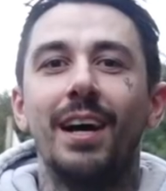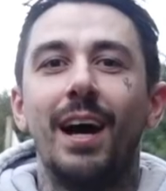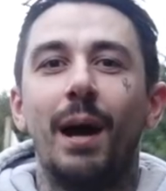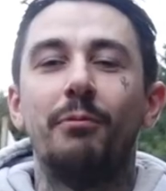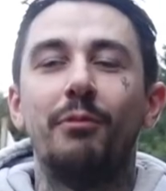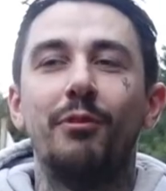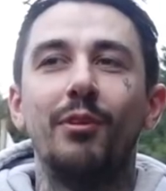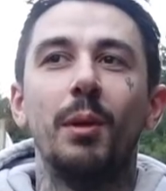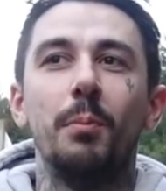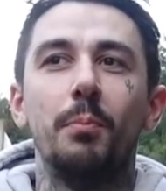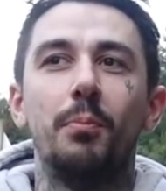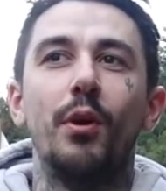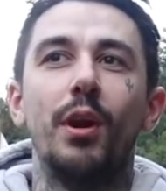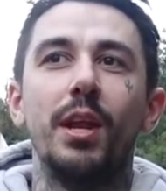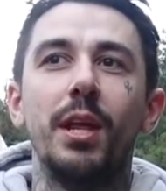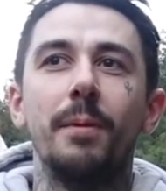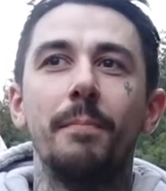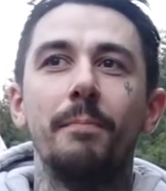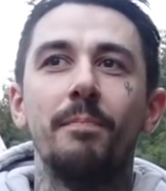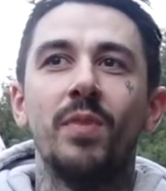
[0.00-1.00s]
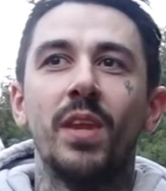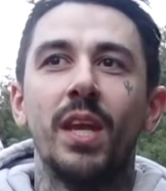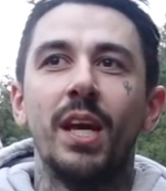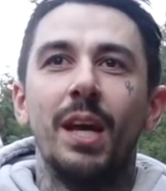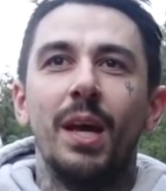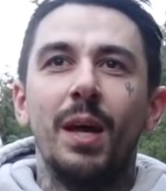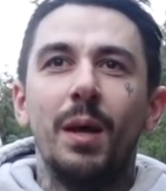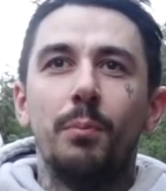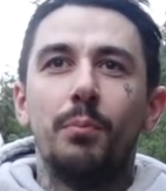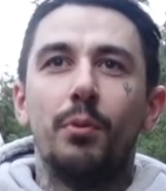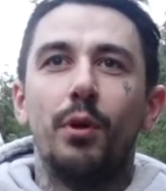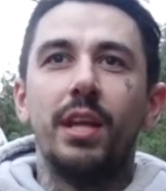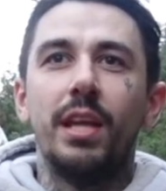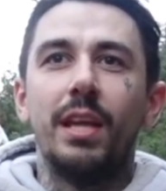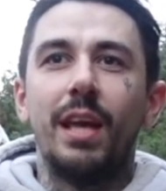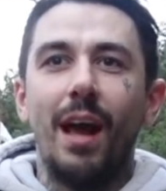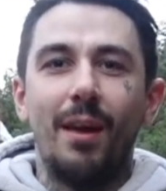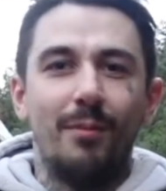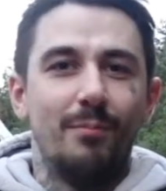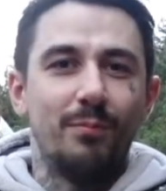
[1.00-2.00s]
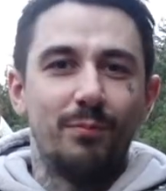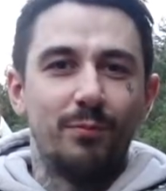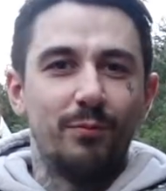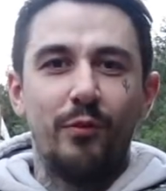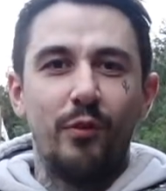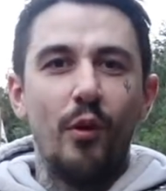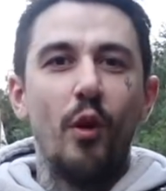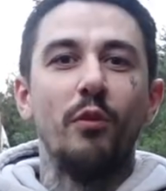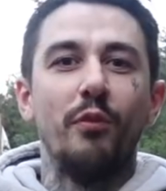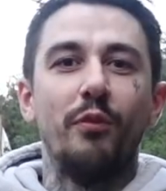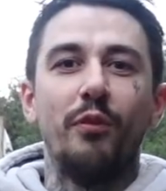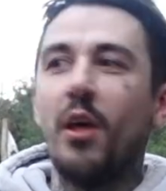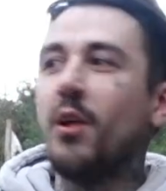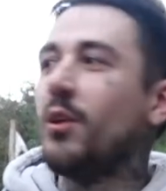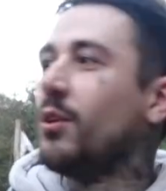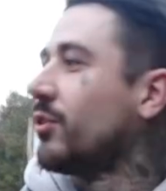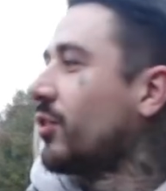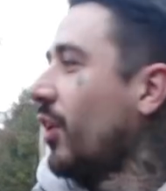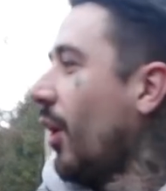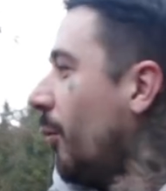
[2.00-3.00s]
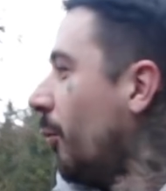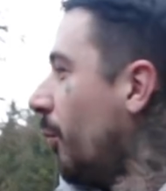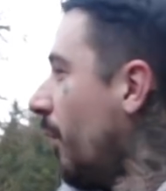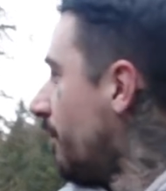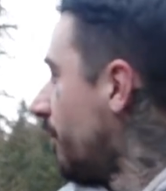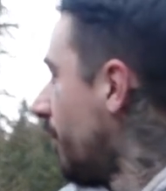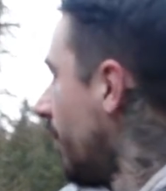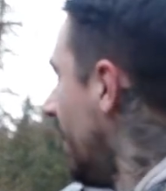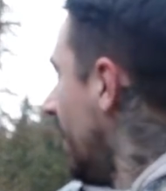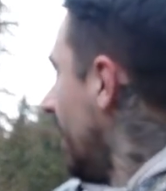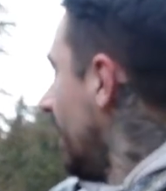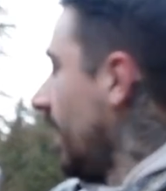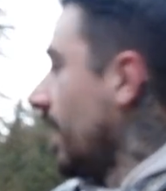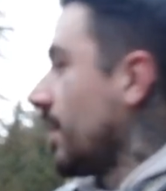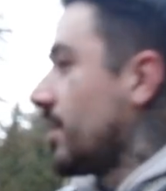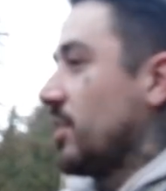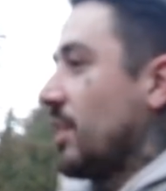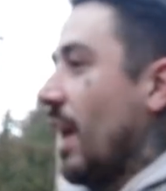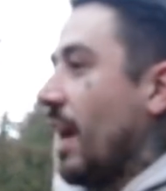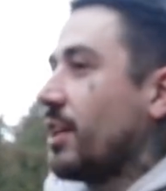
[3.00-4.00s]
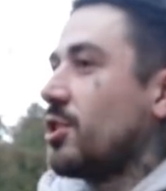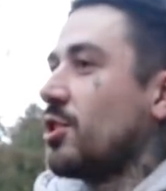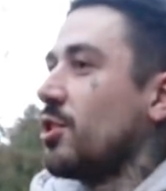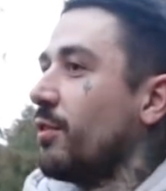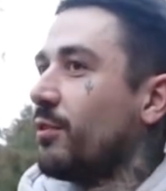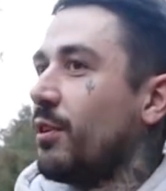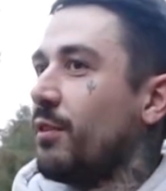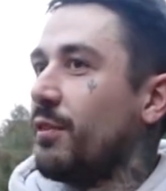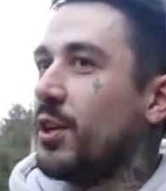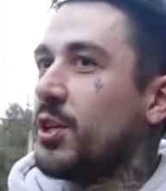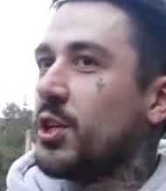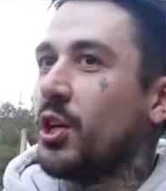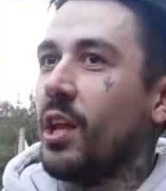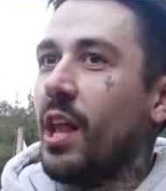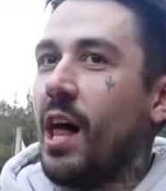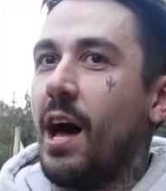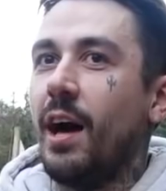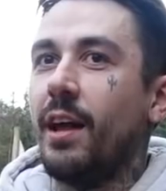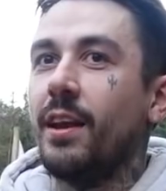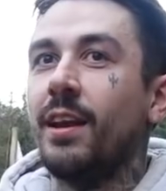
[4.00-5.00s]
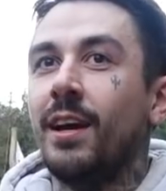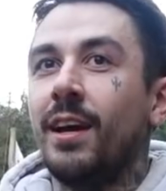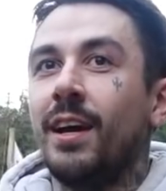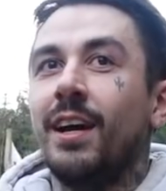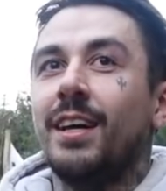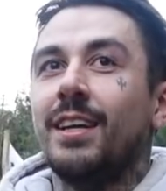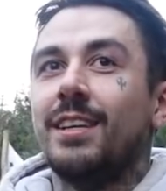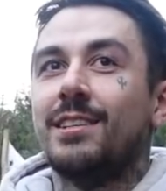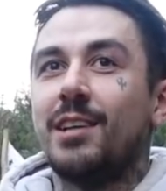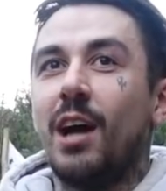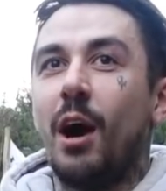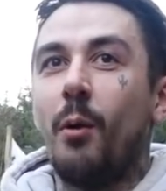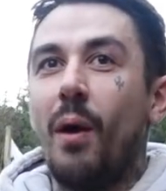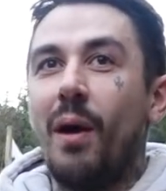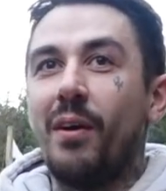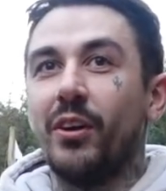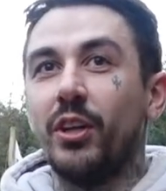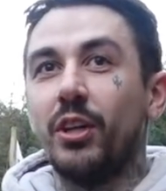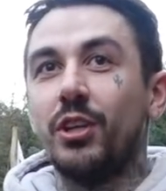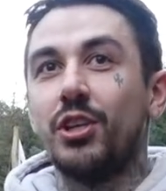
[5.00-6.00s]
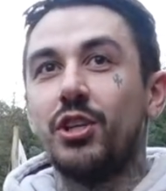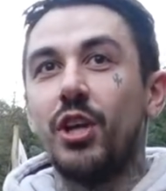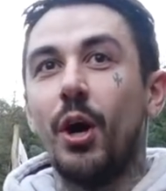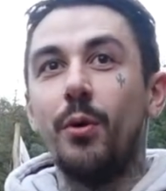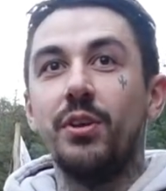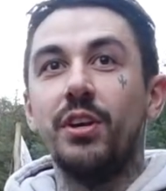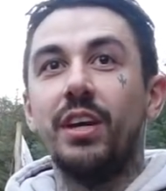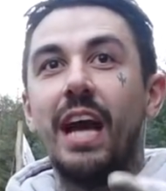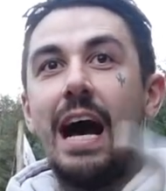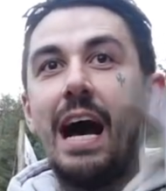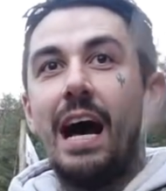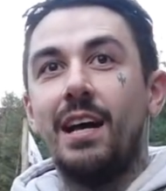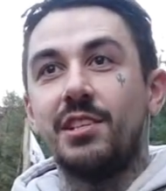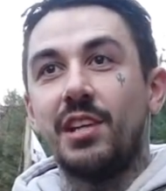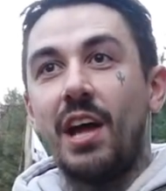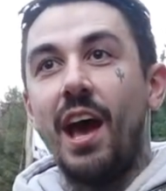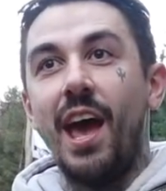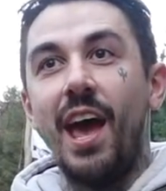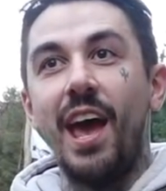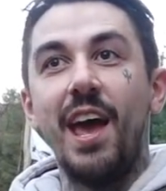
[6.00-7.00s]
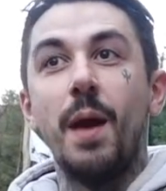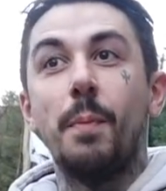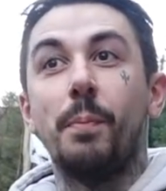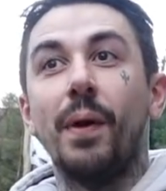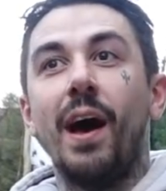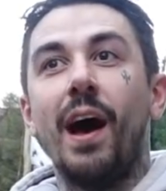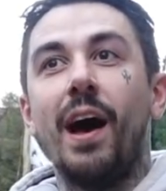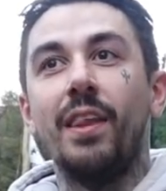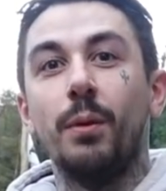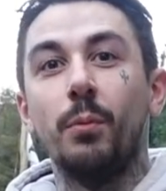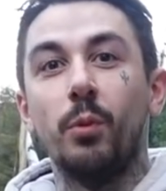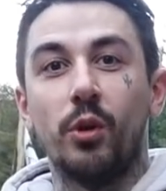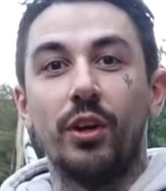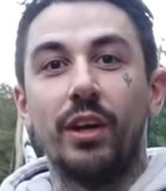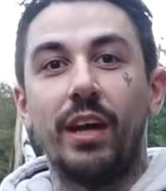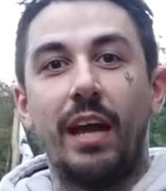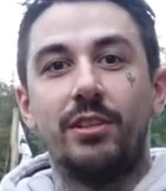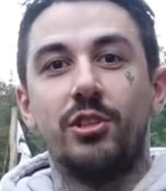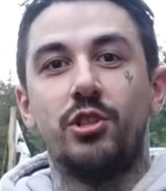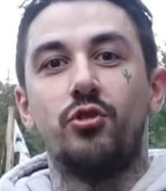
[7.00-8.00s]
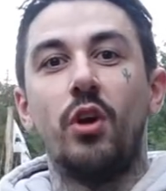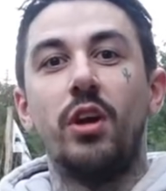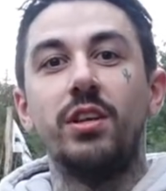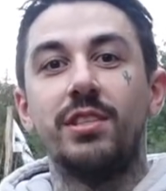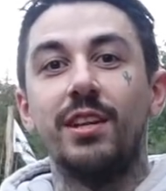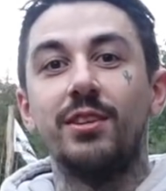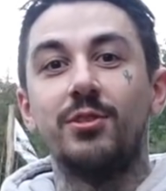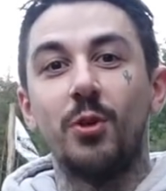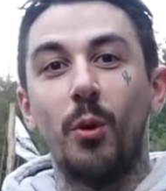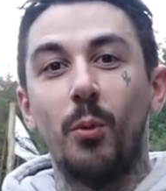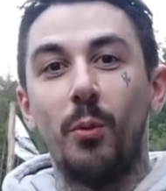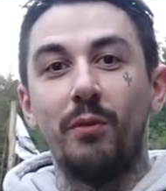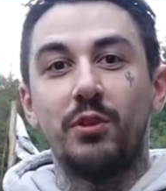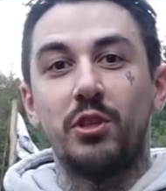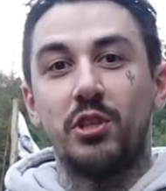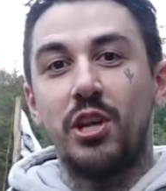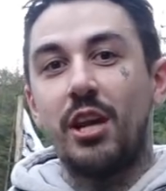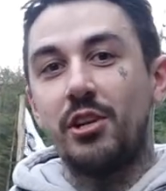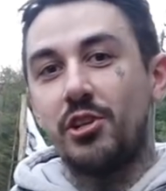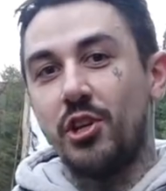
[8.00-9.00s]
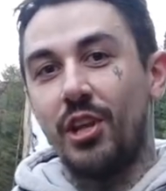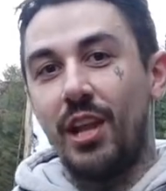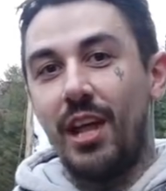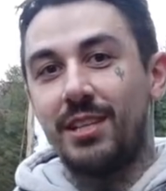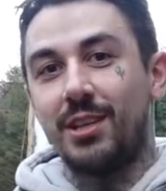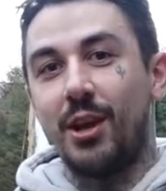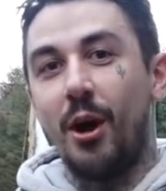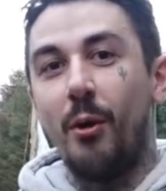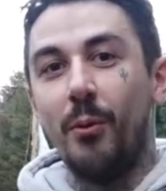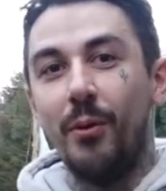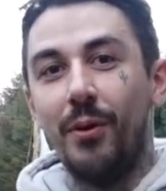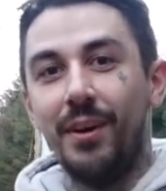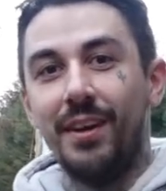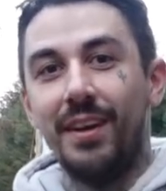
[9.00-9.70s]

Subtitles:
I'm feeling pretty fulfilled with this section of the vision line. So I'm gonna show you guys a hip and then we're gonna get straight into it with a session. Let's go.